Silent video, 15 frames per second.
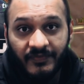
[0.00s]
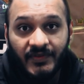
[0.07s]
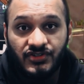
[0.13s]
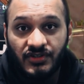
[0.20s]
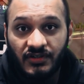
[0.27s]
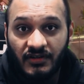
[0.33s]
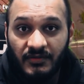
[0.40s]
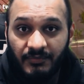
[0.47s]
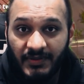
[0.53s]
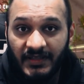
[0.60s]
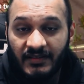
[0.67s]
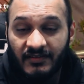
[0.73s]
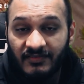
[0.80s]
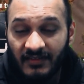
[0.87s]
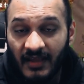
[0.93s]
It shouldn't be
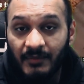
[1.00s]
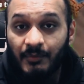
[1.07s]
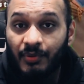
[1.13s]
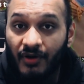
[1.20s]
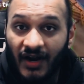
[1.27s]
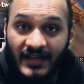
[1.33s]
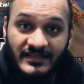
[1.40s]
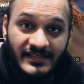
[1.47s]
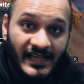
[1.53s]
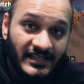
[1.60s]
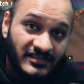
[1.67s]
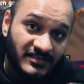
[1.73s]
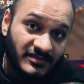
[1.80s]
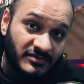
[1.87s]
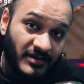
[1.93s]
the same price
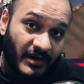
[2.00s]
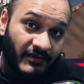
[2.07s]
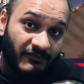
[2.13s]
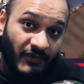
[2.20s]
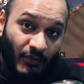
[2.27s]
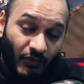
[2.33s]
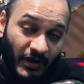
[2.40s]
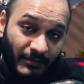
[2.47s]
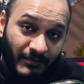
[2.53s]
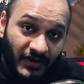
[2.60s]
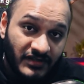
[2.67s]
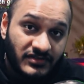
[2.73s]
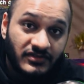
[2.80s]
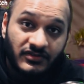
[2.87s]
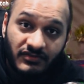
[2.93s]
as subscribing for 1
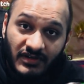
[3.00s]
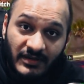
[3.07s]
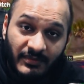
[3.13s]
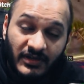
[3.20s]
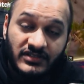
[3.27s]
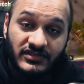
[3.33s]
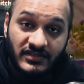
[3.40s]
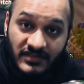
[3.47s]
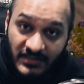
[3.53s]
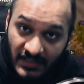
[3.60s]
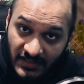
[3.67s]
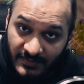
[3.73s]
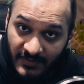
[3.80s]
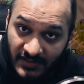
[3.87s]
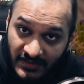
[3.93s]
month, 3 months, or
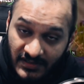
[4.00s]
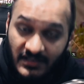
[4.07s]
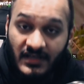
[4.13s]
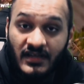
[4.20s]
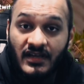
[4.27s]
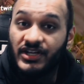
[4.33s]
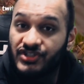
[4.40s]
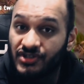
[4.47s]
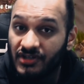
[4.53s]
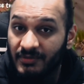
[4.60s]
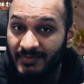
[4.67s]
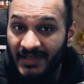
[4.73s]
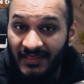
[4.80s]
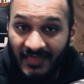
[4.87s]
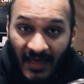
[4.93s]
6 months, but it
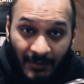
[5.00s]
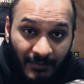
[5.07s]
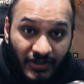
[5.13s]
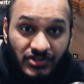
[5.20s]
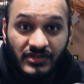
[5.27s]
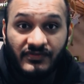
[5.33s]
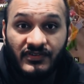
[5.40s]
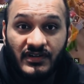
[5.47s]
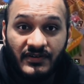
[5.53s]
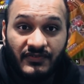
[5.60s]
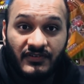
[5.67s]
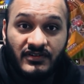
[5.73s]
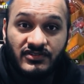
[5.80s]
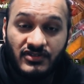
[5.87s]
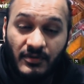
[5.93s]
shouldn't be that much of a
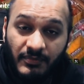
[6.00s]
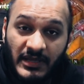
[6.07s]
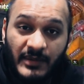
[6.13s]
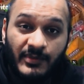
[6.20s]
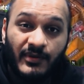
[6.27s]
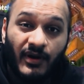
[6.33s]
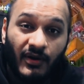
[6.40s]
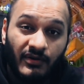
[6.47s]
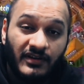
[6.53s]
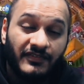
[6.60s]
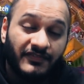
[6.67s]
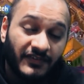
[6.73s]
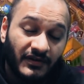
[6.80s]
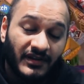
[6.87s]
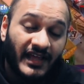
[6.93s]
difference so people only
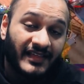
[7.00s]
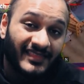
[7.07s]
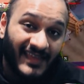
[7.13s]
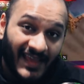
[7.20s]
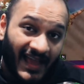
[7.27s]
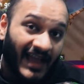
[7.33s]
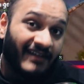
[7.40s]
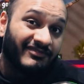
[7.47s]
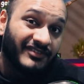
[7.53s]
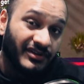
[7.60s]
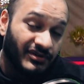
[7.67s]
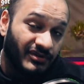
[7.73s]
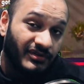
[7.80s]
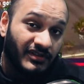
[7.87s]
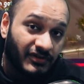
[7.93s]
feel like they have to
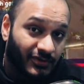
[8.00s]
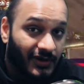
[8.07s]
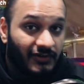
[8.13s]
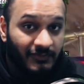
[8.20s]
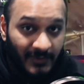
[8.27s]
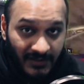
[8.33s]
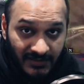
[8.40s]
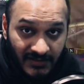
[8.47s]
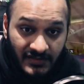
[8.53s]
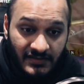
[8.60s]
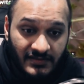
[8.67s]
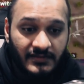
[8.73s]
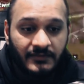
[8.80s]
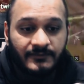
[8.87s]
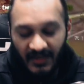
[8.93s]
do the 12 months.